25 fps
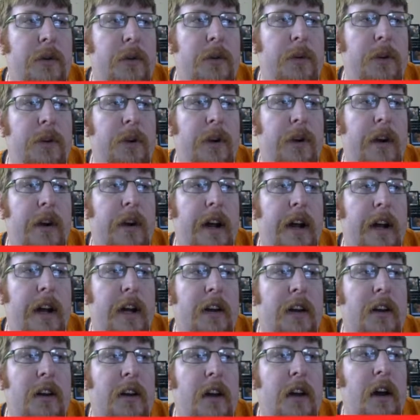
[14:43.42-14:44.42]
your
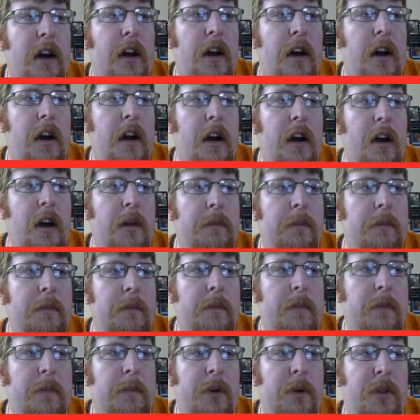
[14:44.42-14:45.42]
hand.
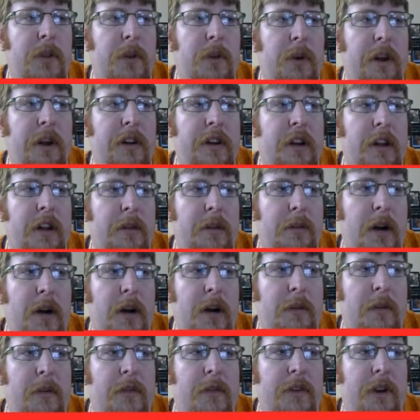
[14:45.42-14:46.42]
Put the rest on the
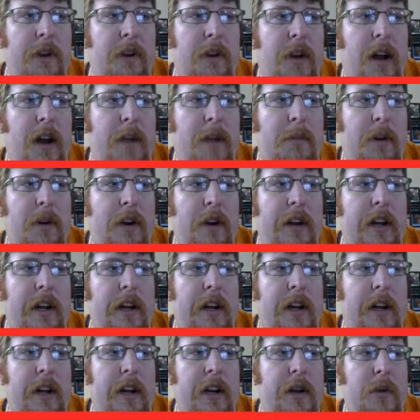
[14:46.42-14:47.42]
bottom of your library in
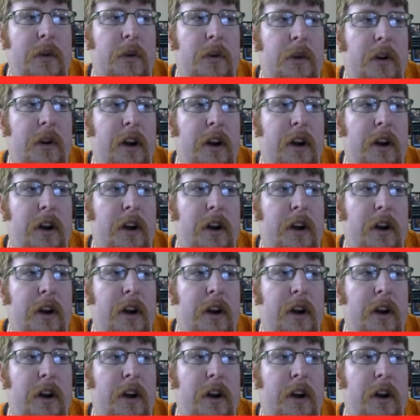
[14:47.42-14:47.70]
any order.